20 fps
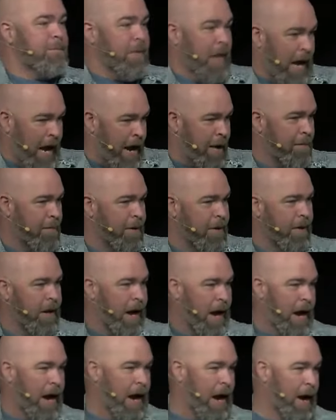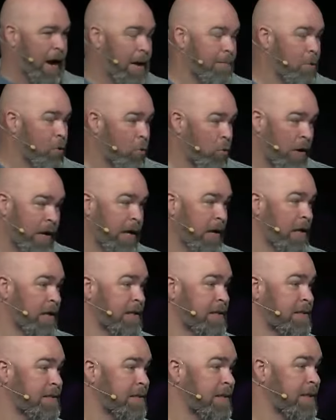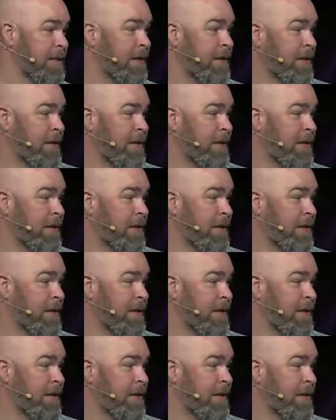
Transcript: I'm, an, I'm a realist.